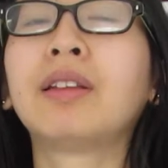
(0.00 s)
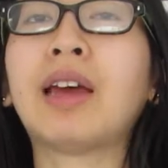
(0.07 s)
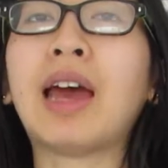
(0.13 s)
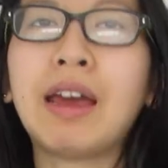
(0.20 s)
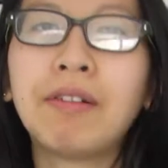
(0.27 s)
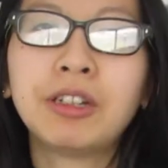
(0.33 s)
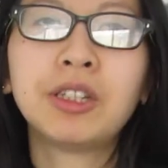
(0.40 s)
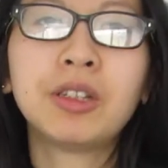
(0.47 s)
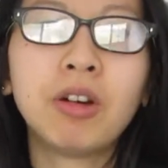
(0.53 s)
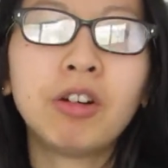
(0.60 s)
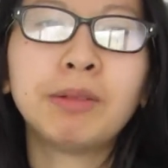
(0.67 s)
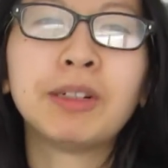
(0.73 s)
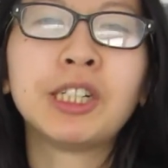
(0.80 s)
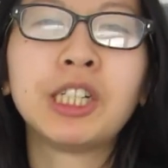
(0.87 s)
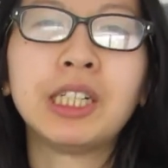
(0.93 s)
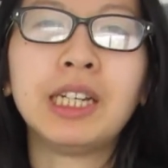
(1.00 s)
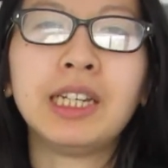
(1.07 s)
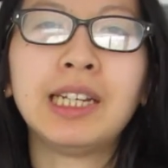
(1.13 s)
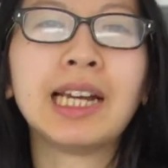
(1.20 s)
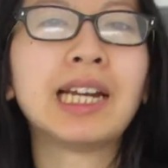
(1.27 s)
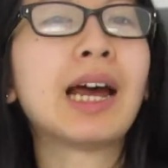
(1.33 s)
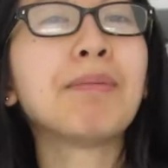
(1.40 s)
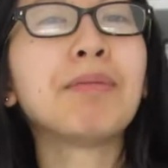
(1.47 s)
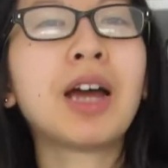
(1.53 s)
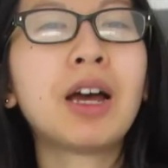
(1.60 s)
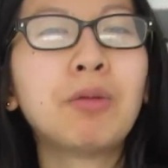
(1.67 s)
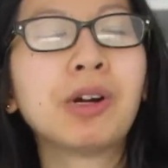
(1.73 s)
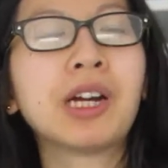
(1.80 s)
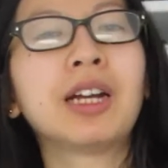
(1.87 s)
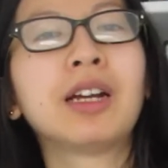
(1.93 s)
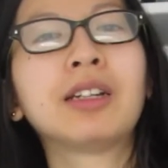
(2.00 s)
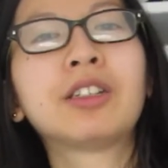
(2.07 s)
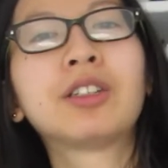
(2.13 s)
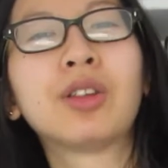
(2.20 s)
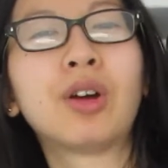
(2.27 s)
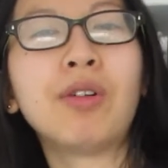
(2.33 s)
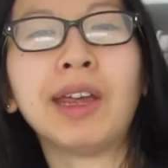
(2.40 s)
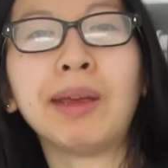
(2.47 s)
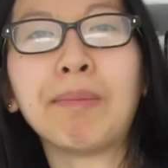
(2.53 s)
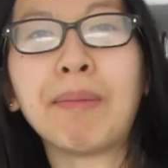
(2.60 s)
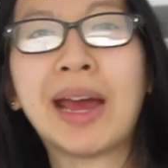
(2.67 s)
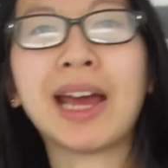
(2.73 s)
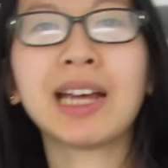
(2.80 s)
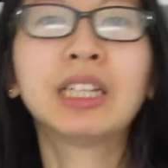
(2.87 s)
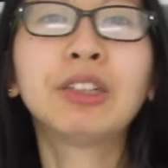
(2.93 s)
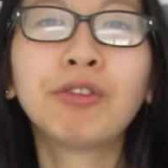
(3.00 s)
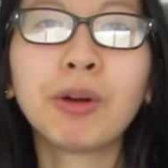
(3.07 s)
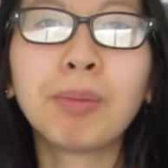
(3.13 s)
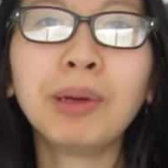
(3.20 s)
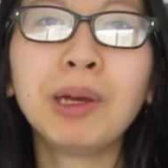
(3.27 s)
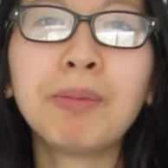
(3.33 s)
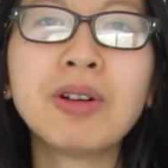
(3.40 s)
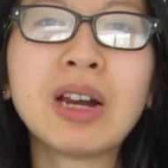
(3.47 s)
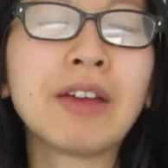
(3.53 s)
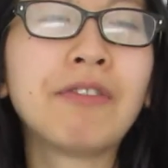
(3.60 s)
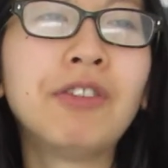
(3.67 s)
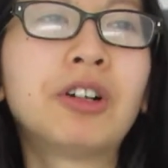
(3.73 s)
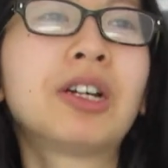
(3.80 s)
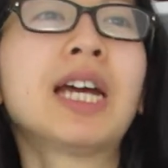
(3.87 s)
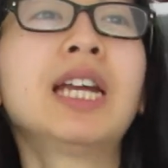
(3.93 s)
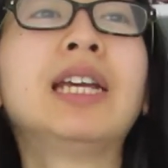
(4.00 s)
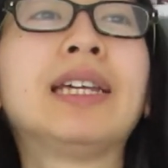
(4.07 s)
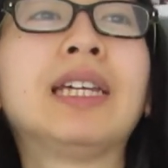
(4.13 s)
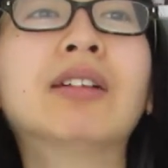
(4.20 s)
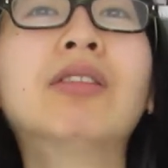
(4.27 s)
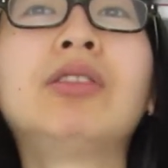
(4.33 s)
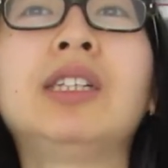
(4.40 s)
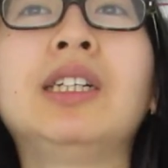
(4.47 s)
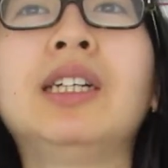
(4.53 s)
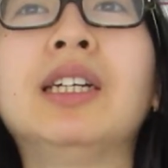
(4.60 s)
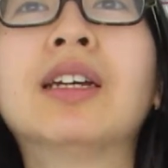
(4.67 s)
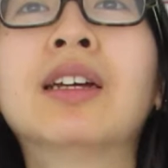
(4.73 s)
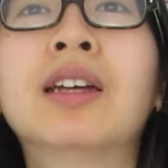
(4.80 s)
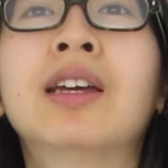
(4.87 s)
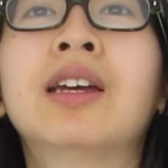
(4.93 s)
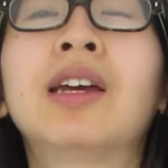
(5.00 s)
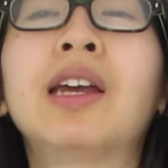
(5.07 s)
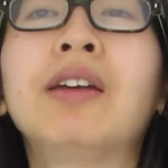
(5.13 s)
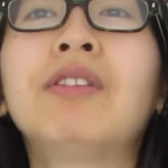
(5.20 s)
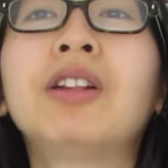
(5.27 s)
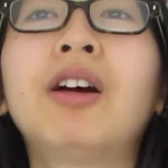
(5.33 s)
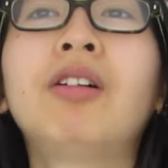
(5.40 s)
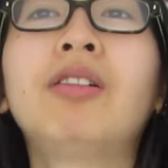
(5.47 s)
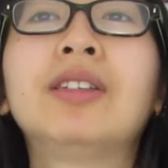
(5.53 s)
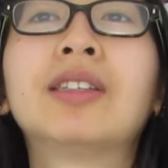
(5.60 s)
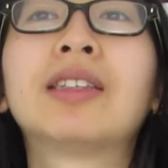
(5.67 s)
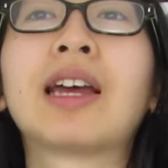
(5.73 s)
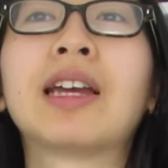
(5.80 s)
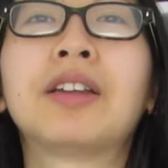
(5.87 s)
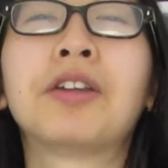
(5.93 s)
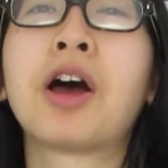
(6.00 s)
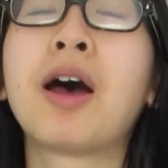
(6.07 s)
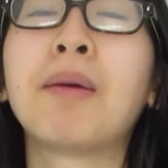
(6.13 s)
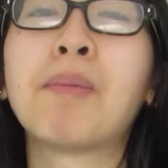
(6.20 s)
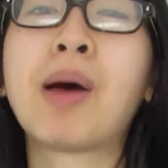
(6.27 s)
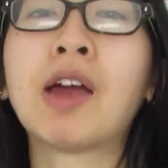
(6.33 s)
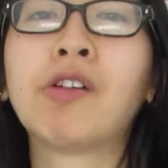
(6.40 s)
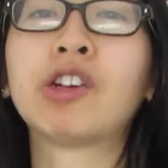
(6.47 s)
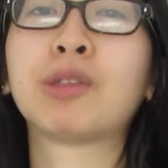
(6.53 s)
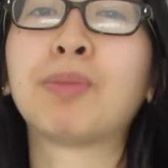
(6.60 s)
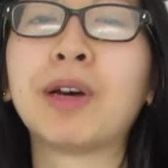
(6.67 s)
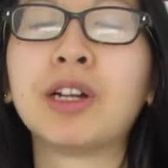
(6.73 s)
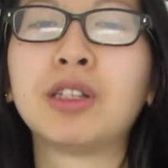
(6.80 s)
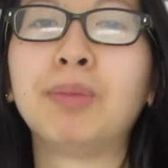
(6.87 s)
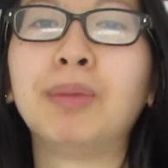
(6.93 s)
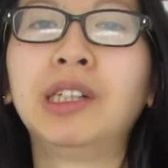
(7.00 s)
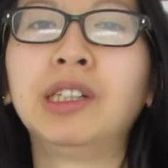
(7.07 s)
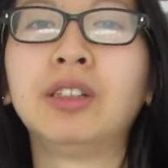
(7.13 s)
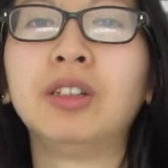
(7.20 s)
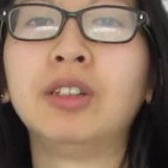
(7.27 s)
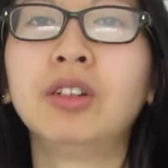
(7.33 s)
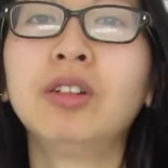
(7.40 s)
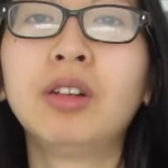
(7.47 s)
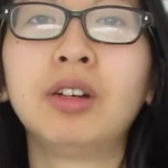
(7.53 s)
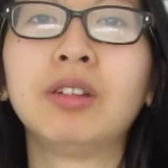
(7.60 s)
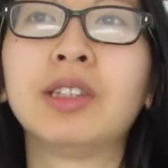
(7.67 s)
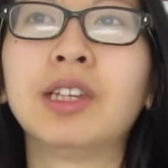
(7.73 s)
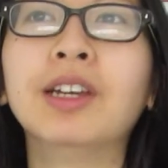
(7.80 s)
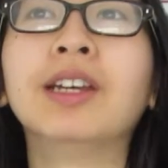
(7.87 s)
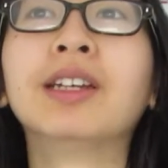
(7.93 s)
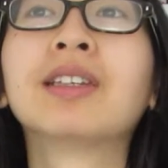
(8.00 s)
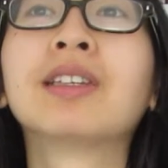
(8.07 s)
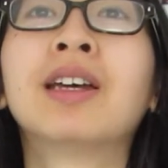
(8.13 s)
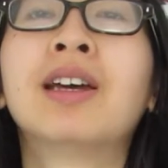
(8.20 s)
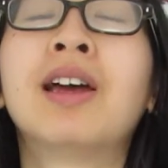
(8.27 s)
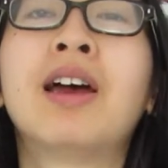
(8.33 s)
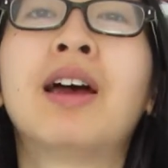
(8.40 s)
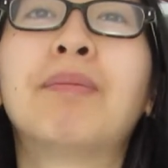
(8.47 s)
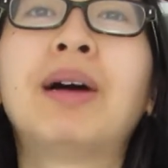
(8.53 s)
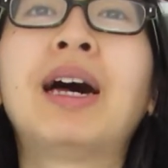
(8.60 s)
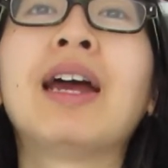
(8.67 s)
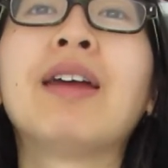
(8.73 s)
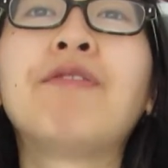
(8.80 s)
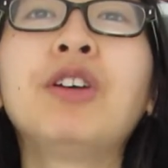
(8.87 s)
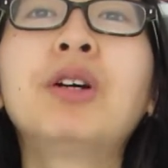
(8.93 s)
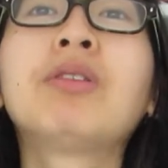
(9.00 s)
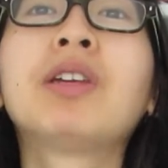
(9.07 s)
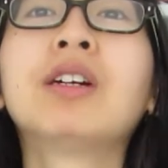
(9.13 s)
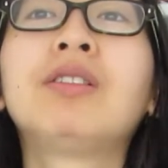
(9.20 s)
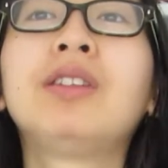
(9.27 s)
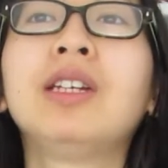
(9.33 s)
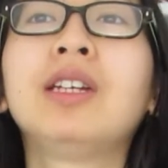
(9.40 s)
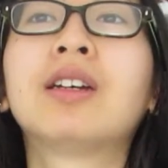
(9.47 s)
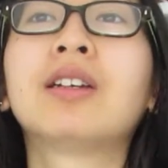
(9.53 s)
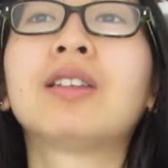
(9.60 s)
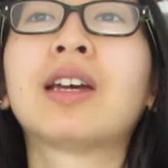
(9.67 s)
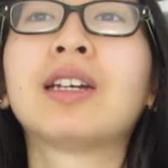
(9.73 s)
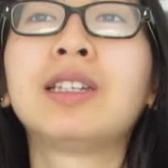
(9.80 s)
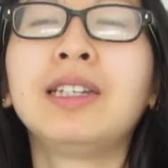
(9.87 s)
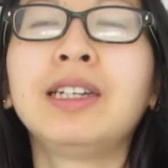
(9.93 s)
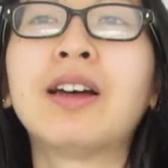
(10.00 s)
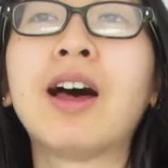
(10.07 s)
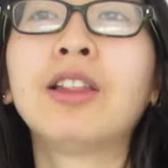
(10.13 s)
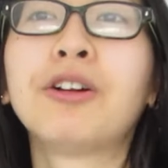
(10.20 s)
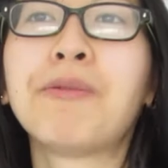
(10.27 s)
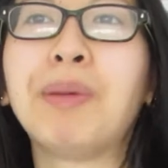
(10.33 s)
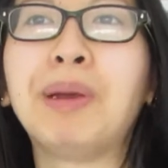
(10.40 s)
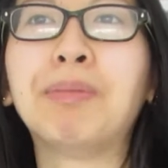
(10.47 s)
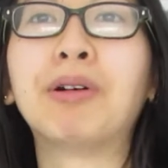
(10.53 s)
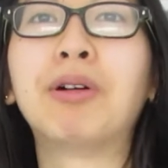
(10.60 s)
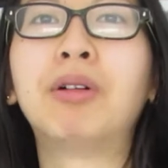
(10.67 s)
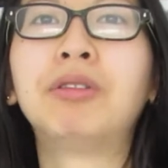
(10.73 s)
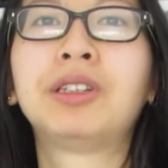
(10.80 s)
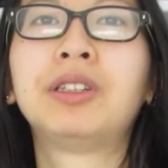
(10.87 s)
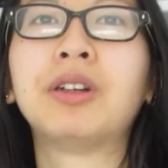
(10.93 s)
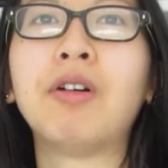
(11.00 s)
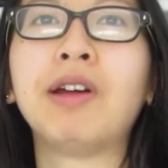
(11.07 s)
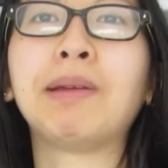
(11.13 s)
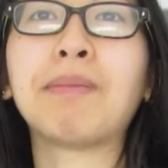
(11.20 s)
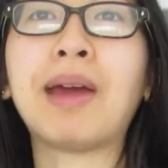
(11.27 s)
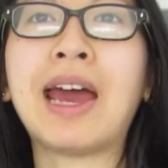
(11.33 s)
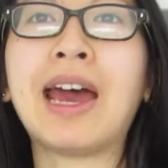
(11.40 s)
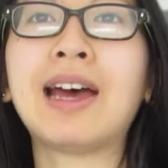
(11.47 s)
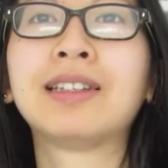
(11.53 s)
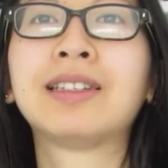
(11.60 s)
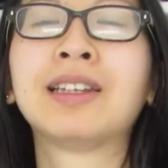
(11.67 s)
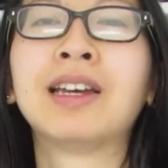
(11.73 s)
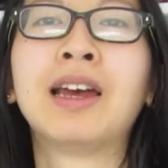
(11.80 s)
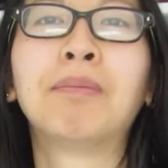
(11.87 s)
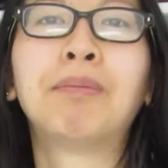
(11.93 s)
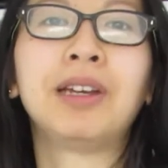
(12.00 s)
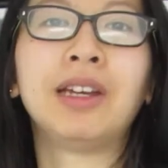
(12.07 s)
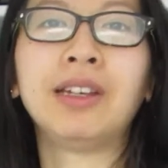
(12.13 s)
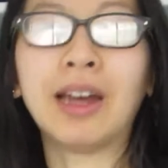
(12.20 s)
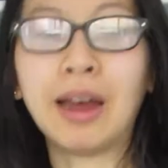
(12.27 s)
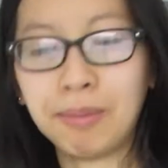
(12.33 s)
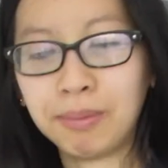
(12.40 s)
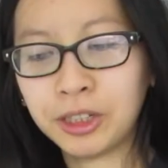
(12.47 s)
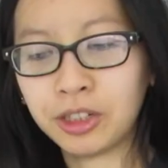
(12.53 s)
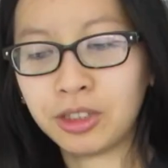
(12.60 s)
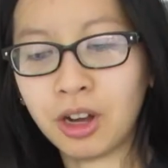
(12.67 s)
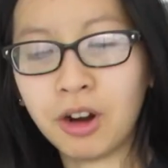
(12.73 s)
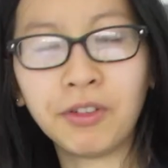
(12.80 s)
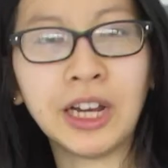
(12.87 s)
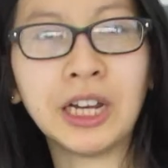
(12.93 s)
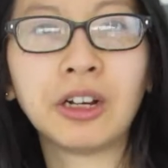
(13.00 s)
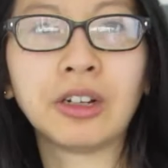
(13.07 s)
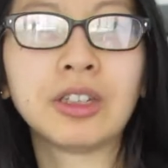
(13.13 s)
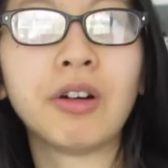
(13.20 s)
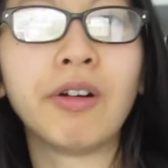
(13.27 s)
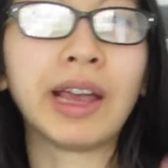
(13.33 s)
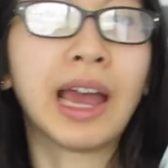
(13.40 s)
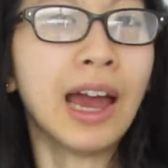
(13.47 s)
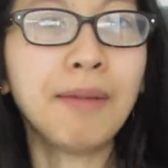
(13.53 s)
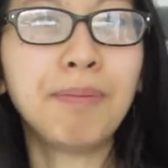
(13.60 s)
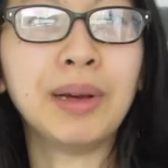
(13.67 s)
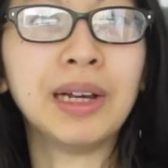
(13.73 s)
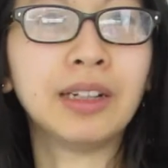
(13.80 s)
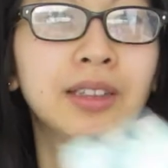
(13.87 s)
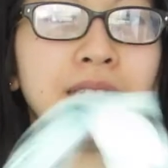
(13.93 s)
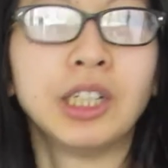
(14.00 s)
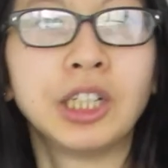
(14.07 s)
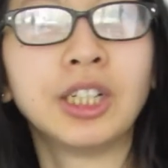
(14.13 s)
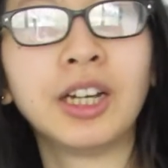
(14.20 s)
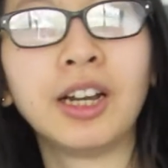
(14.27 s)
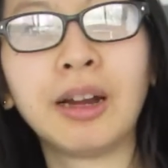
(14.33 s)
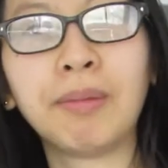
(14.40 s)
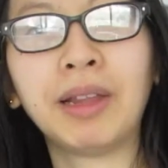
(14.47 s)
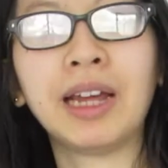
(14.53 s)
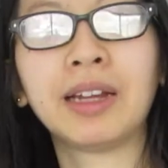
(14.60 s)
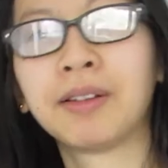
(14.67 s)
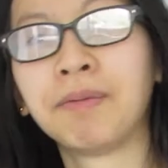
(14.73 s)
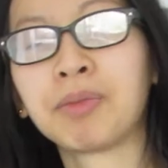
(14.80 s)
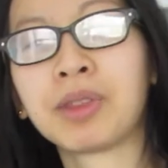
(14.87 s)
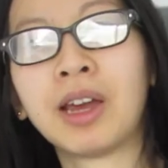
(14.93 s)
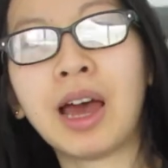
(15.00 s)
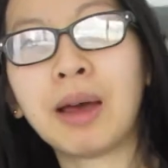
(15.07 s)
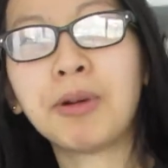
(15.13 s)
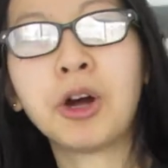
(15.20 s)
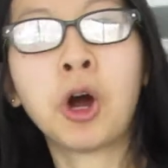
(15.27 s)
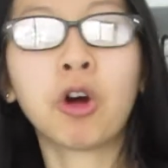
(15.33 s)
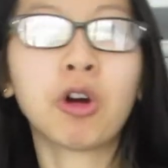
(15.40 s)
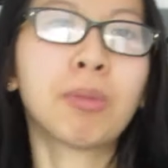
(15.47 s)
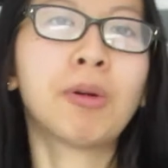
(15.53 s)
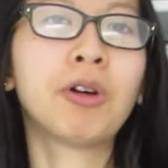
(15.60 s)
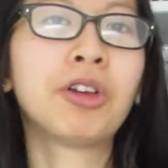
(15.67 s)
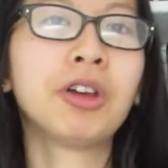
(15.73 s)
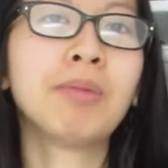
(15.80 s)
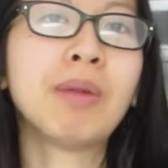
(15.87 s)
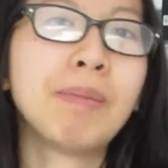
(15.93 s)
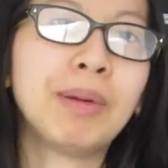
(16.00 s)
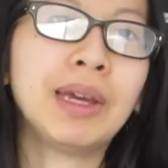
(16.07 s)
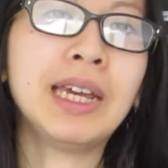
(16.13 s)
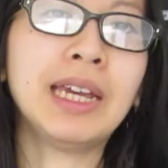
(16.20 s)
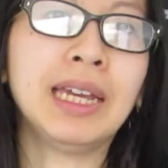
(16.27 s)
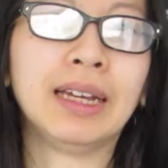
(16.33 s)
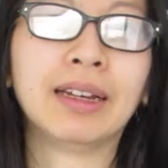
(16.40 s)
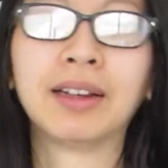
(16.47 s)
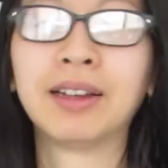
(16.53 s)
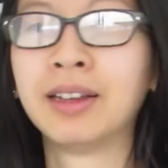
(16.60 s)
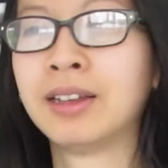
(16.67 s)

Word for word: I have a sewing machine, yet I'm not wearing sewing masks for people, and I feel kind of guilty, even though it's like not my responsibility to do those things. But I feel guilty because I see other people sewing masks, but I'm just over here sewing headbands and shit. I'm like, I'm a horrible human being.